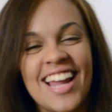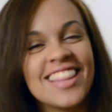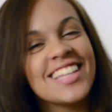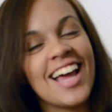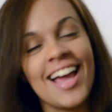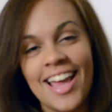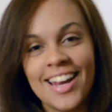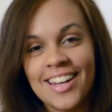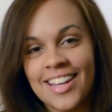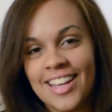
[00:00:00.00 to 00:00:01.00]
not that I
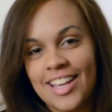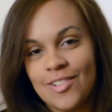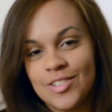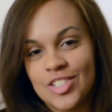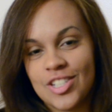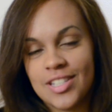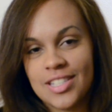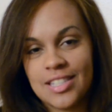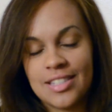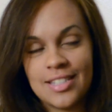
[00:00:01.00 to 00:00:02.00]
hated it. It was just in on